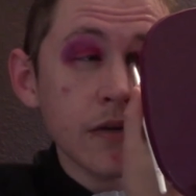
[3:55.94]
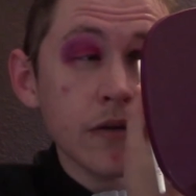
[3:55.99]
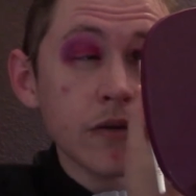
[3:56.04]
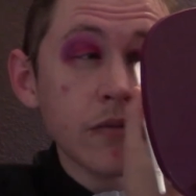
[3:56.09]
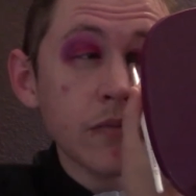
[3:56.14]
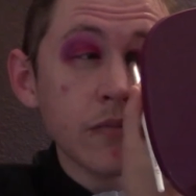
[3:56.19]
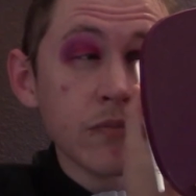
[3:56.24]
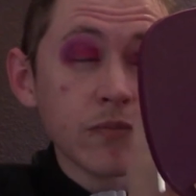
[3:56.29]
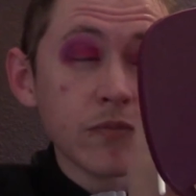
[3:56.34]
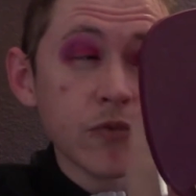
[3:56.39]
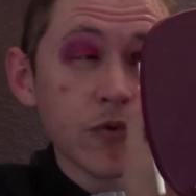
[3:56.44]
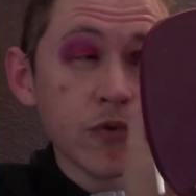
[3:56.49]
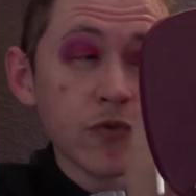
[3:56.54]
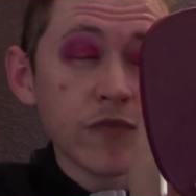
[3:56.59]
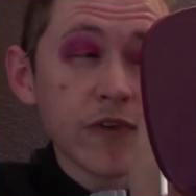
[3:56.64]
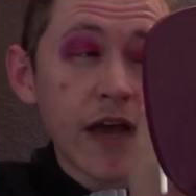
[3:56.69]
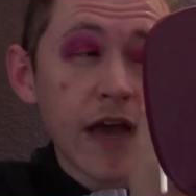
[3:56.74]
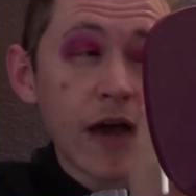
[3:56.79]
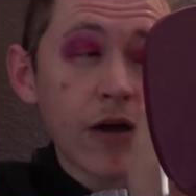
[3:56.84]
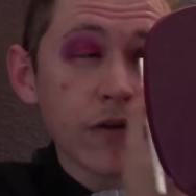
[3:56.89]
move
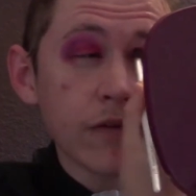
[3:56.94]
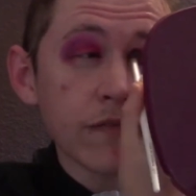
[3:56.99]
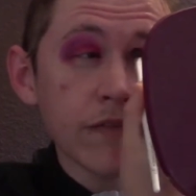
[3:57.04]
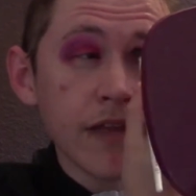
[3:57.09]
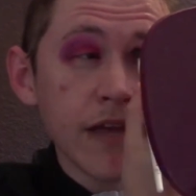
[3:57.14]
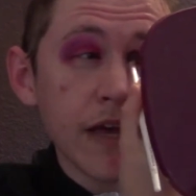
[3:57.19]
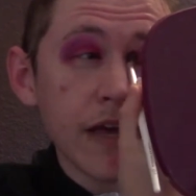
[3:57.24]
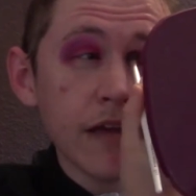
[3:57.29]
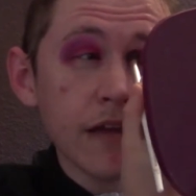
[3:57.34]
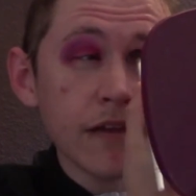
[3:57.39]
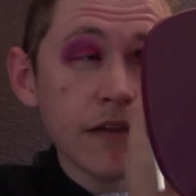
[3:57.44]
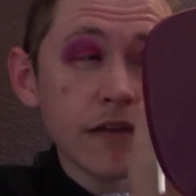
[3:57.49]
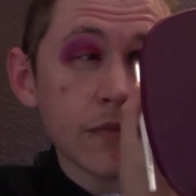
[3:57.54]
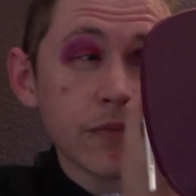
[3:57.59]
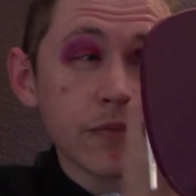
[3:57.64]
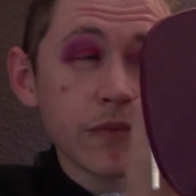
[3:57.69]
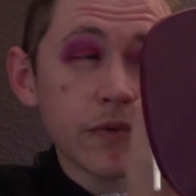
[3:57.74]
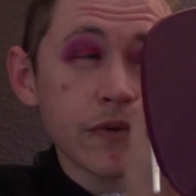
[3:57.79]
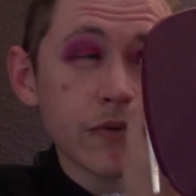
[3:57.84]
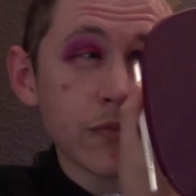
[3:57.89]
out of that.
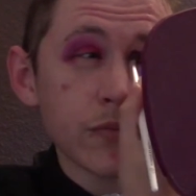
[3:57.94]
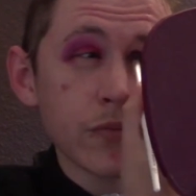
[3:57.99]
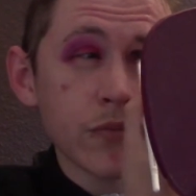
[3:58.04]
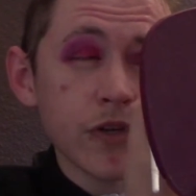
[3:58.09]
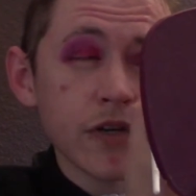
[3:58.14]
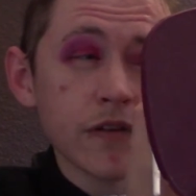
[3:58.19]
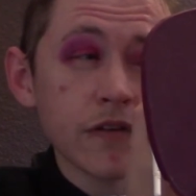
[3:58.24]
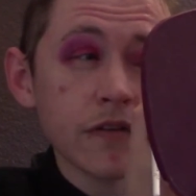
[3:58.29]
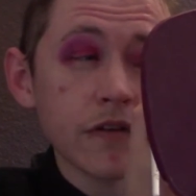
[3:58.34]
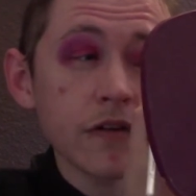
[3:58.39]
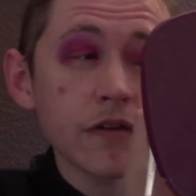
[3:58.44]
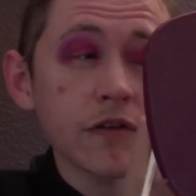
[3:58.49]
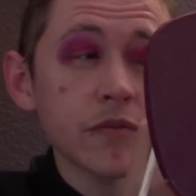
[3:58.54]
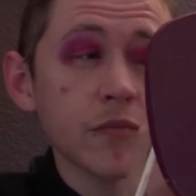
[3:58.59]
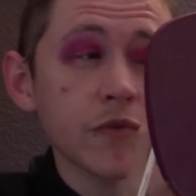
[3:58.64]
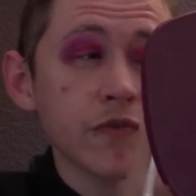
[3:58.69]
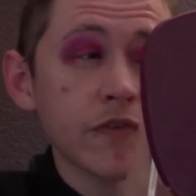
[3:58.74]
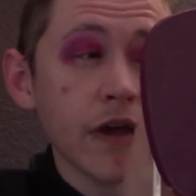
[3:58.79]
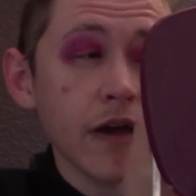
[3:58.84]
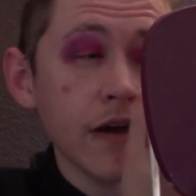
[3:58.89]
When I started to
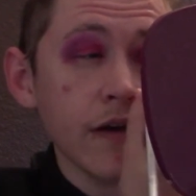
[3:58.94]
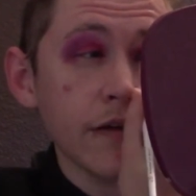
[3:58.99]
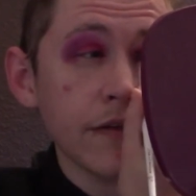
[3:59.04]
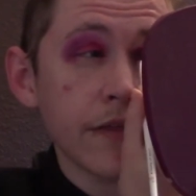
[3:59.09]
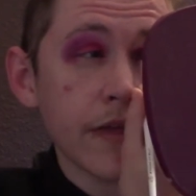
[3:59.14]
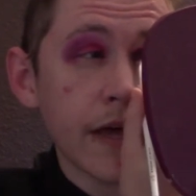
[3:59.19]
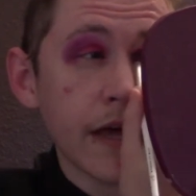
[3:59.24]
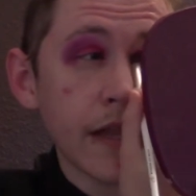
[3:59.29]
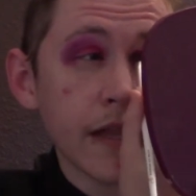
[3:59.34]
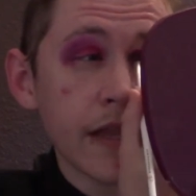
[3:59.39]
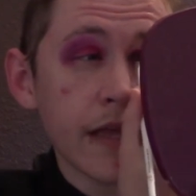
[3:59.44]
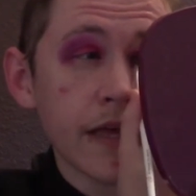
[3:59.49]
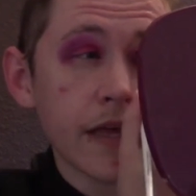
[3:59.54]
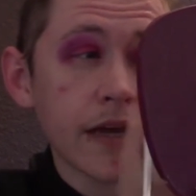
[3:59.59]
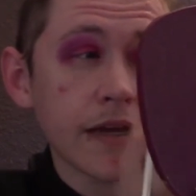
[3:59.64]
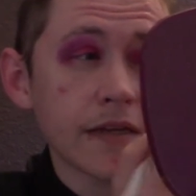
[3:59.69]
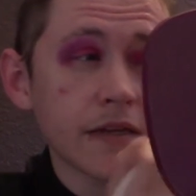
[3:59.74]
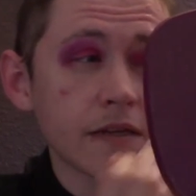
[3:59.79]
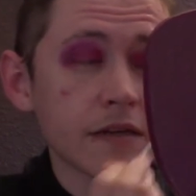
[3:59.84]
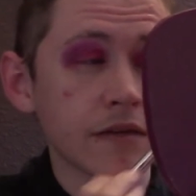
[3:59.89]
move out of that, like I
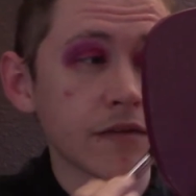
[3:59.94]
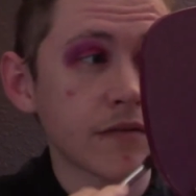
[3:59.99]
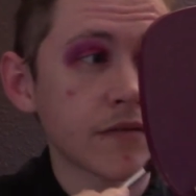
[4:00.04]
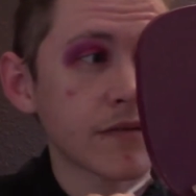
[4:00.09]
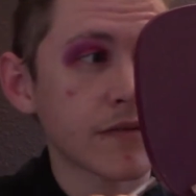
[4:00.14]
don't